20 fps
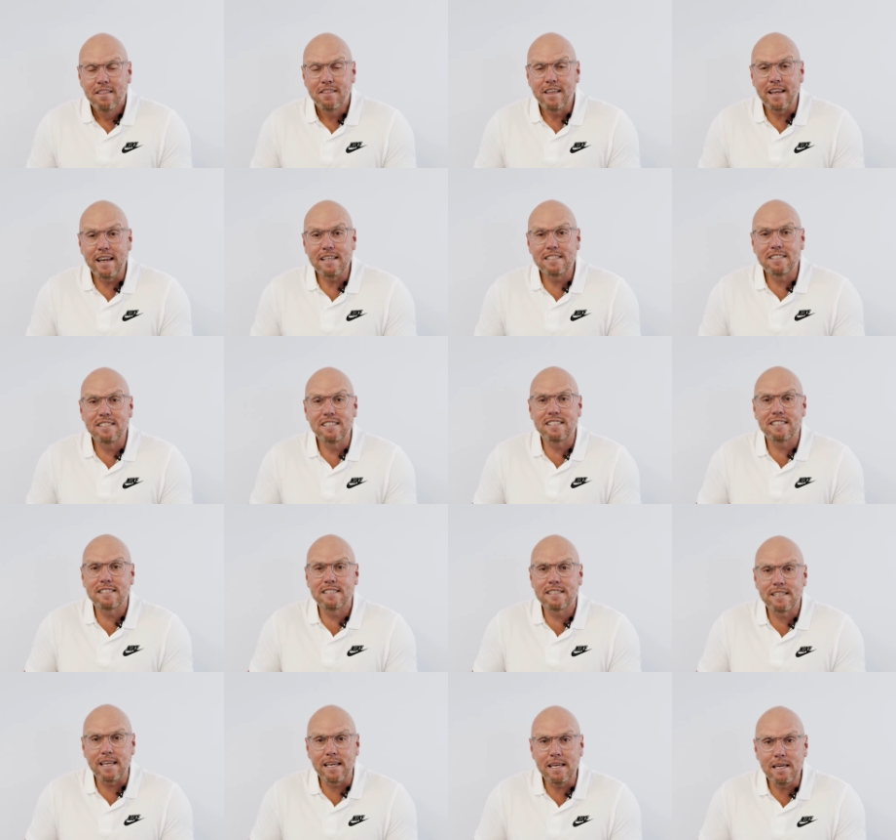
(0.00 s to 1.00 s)
that has the
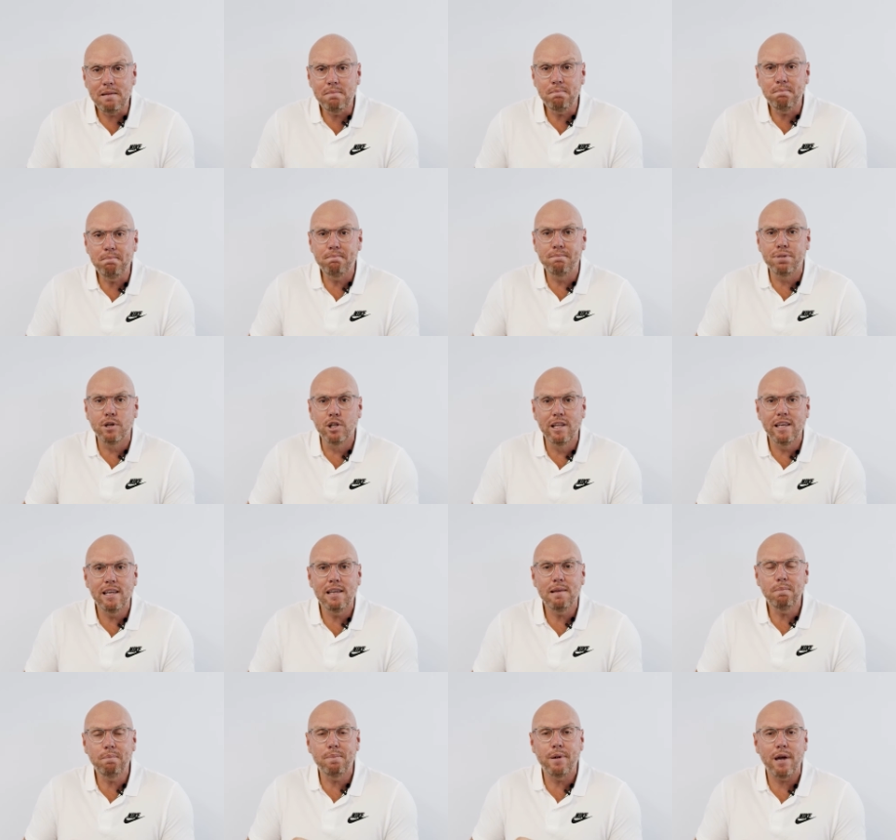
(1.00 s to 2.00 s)
same
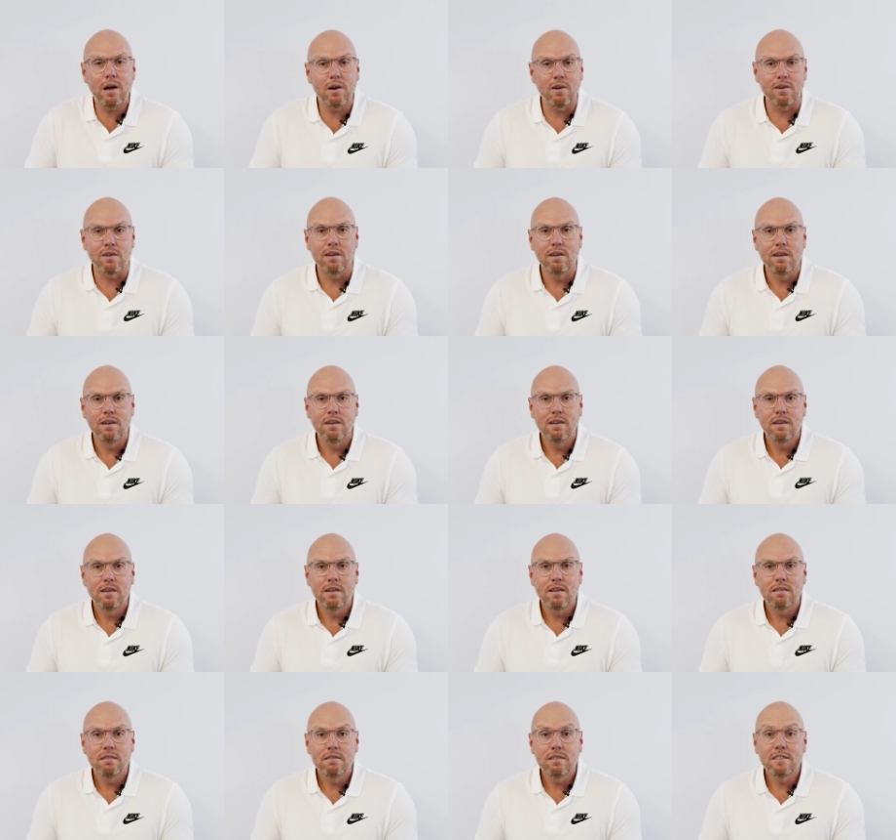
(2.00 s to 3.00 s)
pulling power,
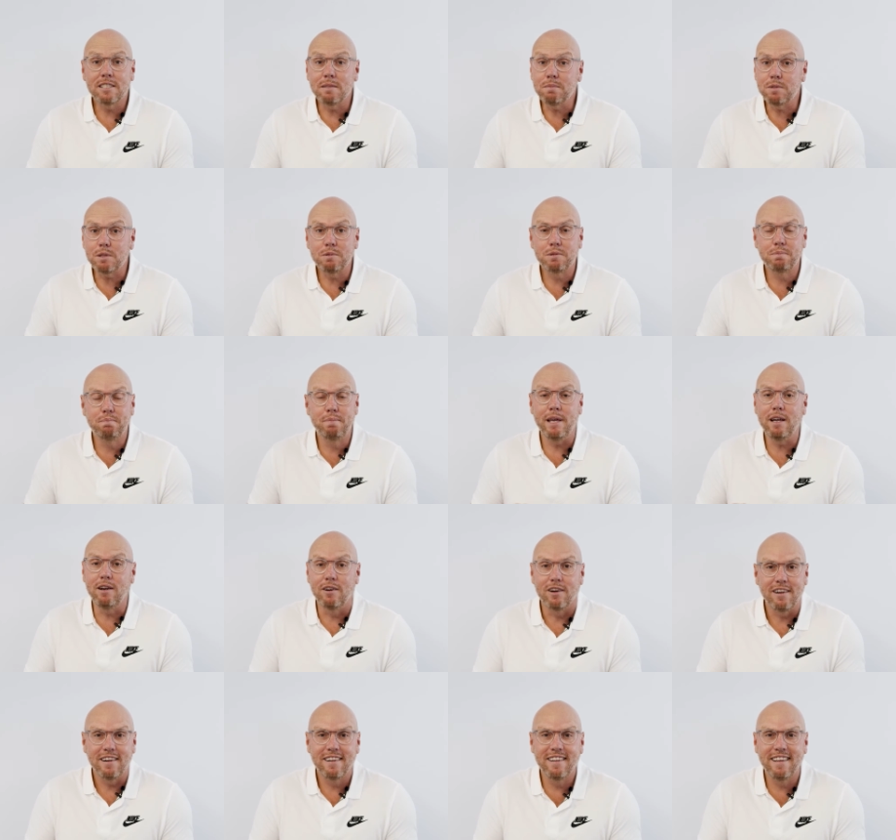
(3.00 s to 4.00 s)
sometimes
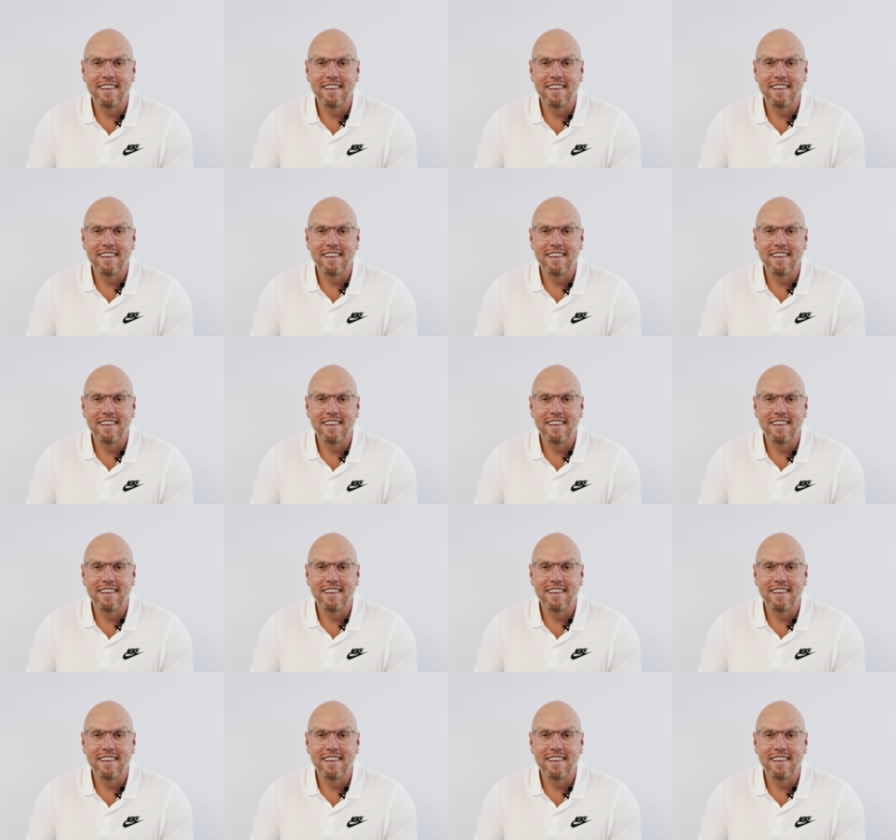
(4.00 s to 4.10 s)
bigger